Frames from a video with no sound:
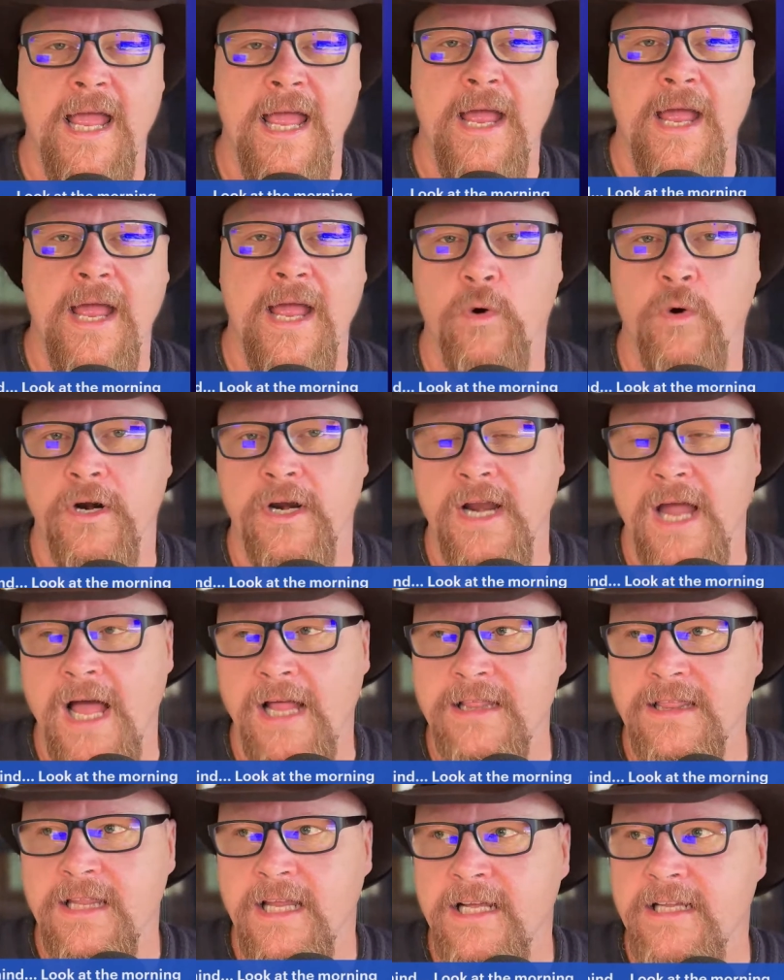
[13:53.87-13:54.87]
We're
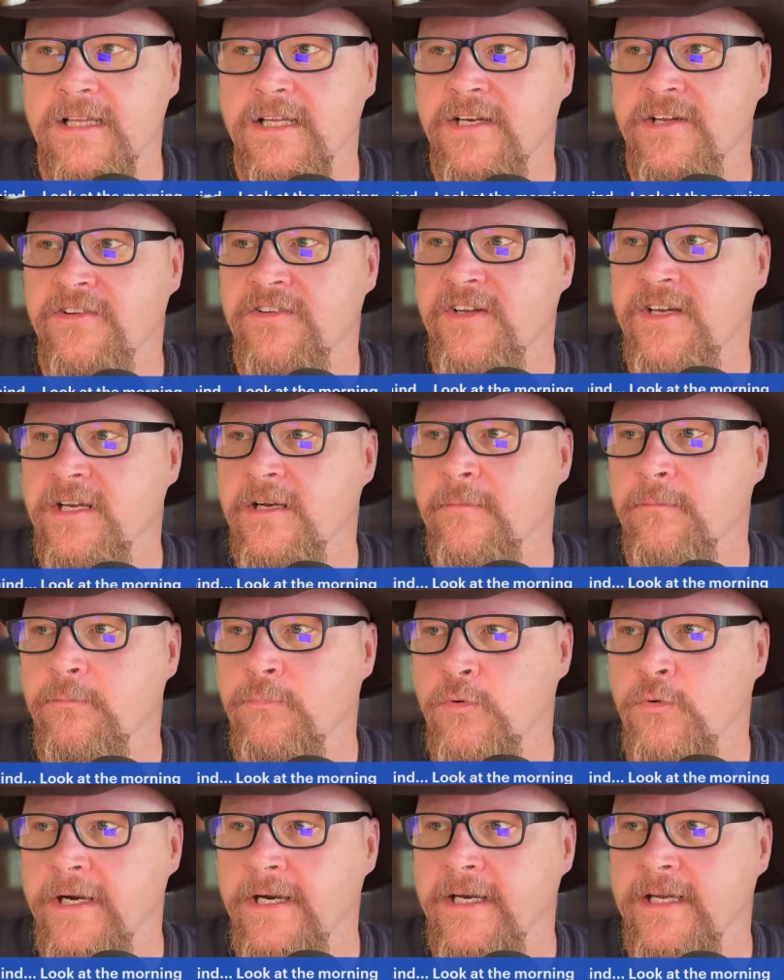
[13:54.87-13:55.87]
not likely to see it
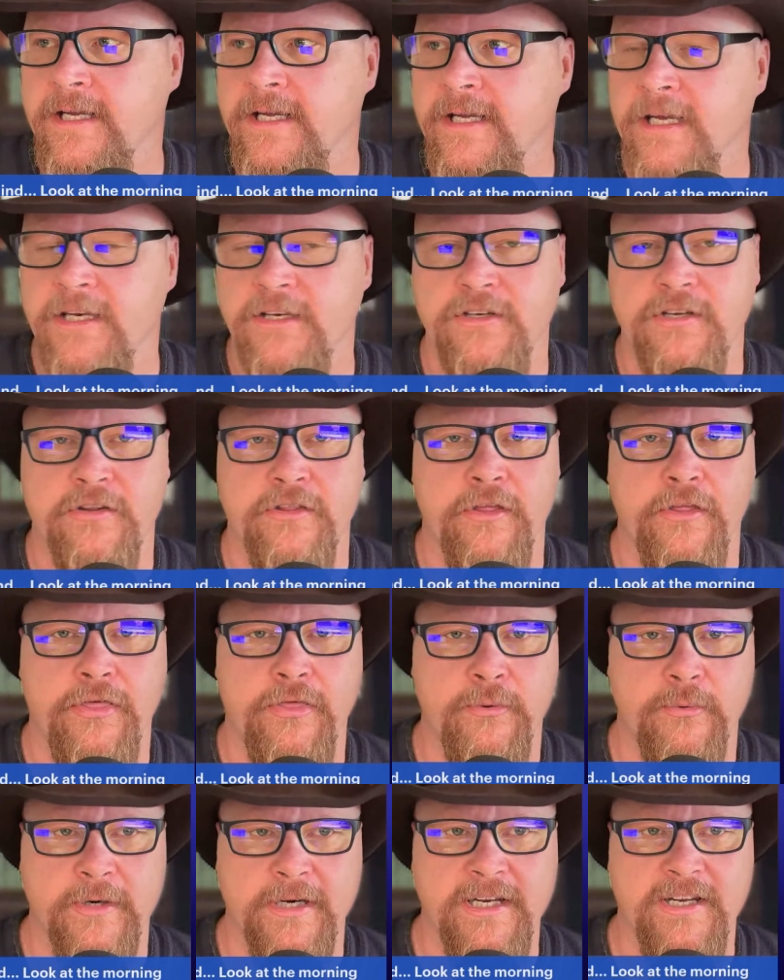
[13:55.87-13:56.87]
break into the
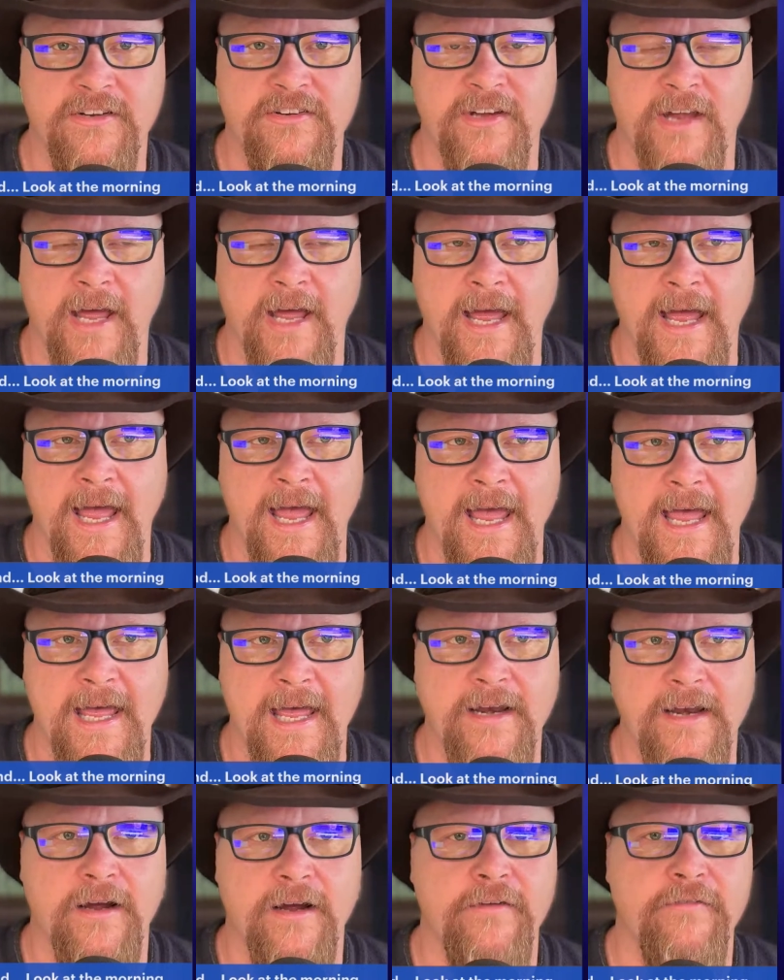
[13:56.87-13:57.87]
threes
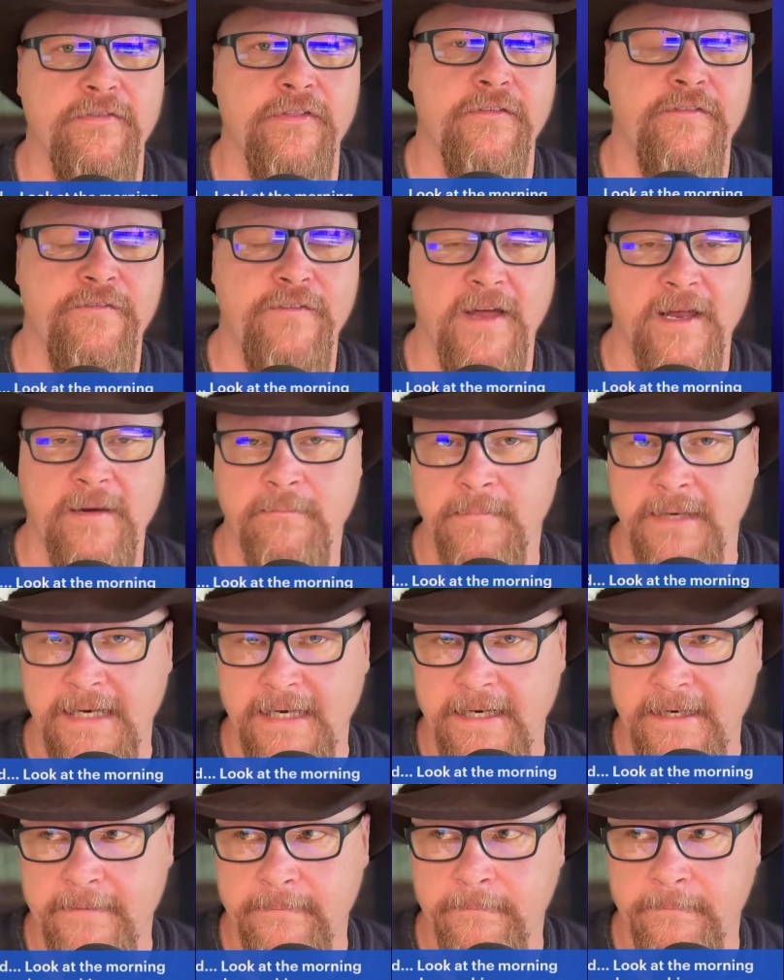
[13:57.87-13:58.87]
ahead of the Fed
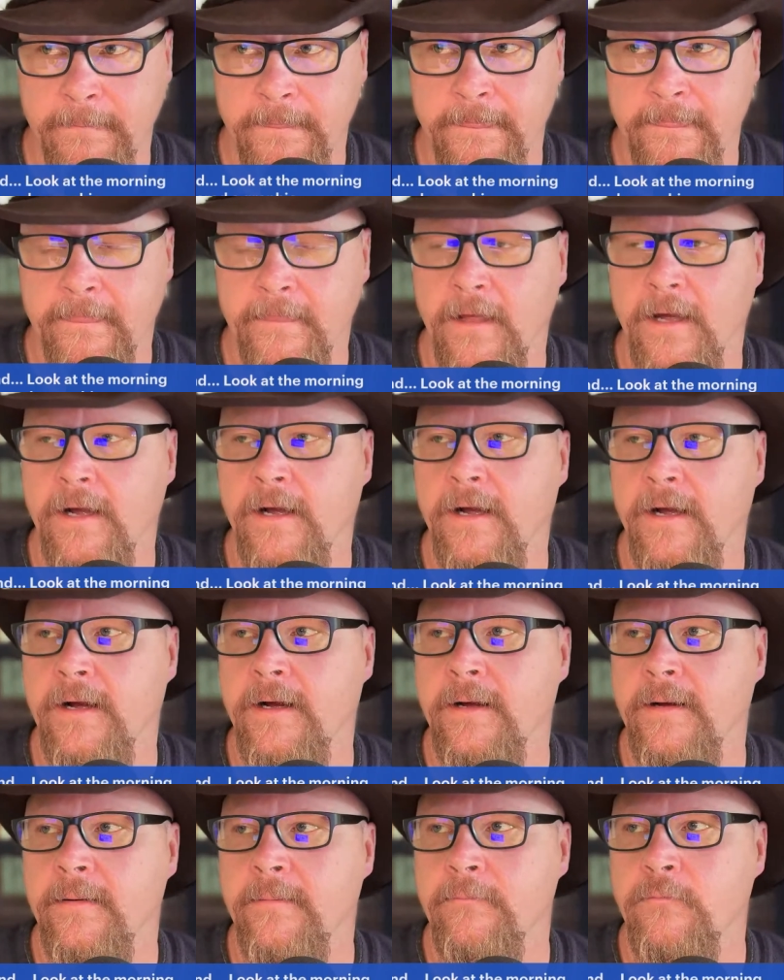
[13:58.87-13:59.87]
meeting.
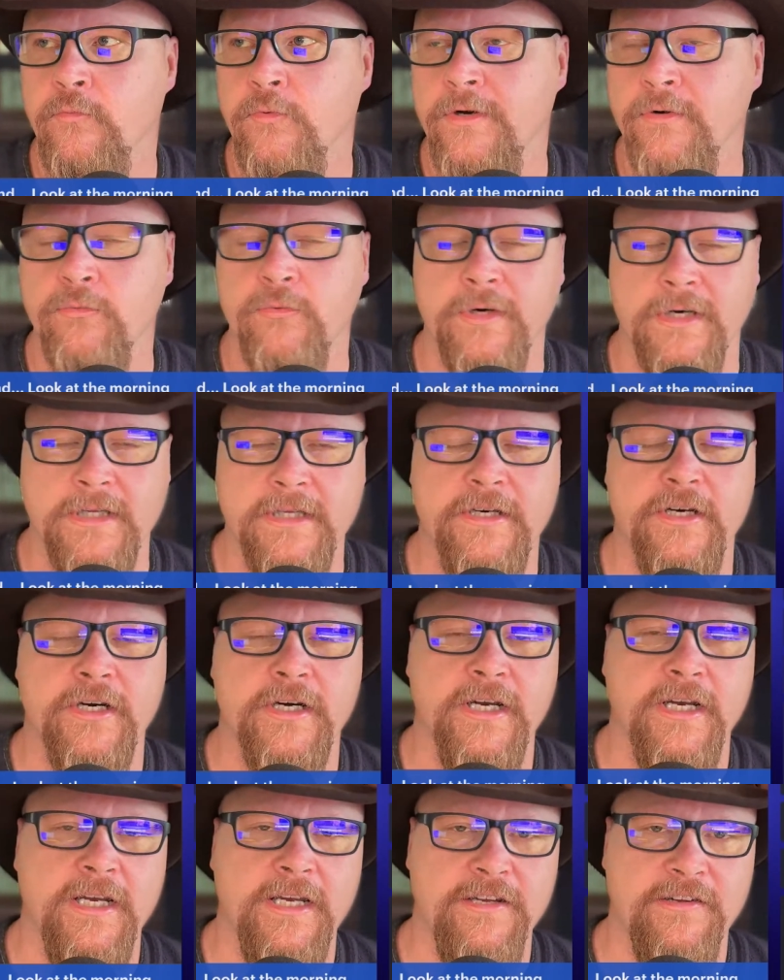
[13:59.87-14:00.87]
We really are
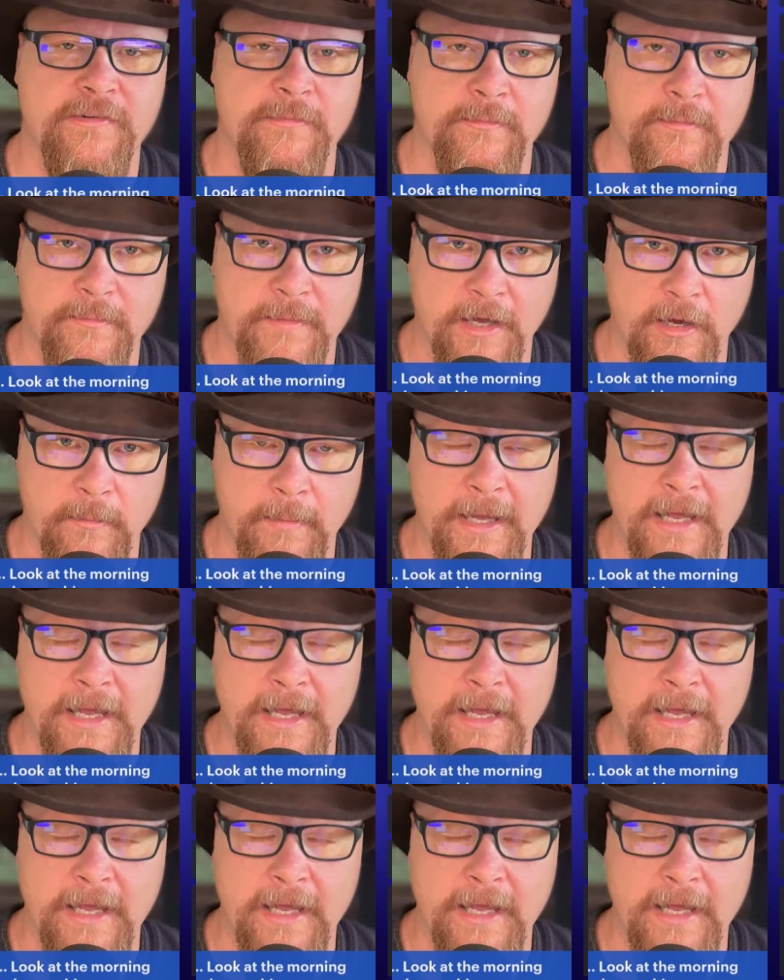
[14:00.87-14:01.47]
going to need some help.